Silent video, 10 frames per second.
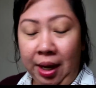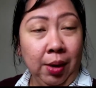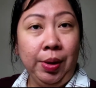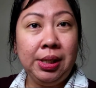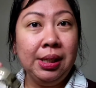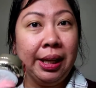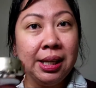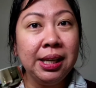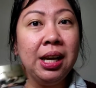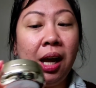anyways,
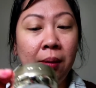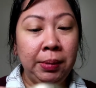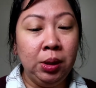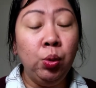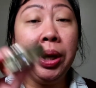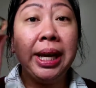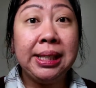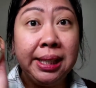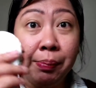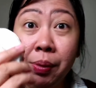like I said, I'll be doing
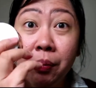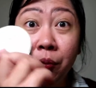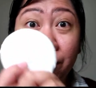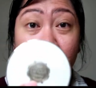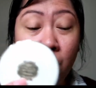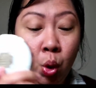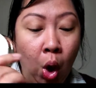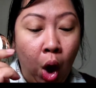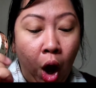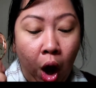a separate
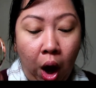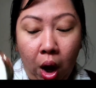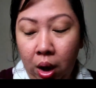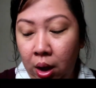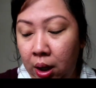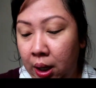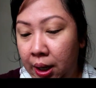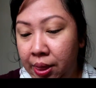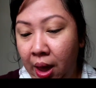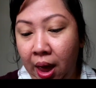review
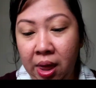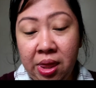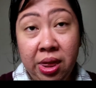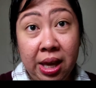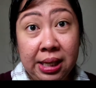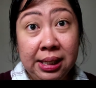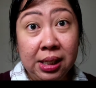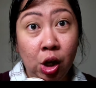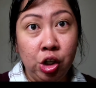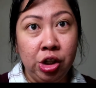on
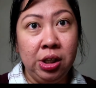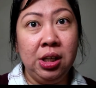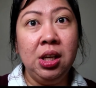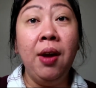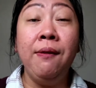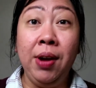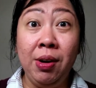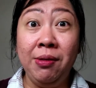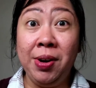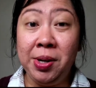this cushion
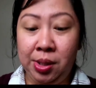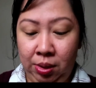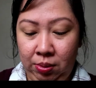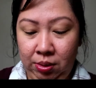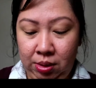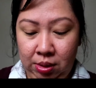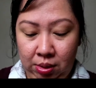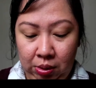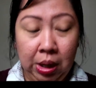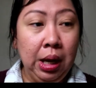very, very soon.
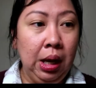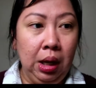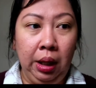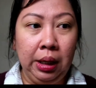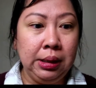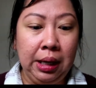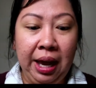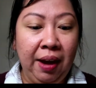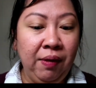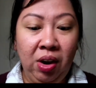So, like I said,
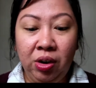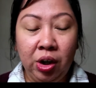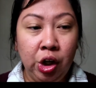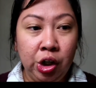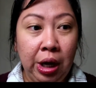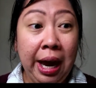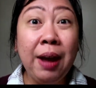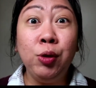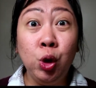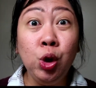I have another cushion. I
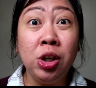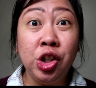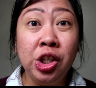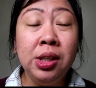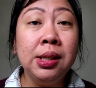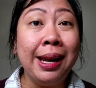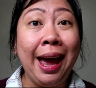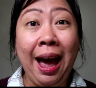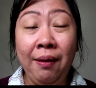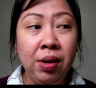have two cushions that
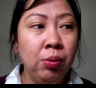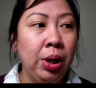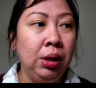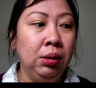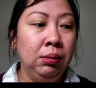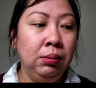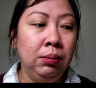I haven't, well,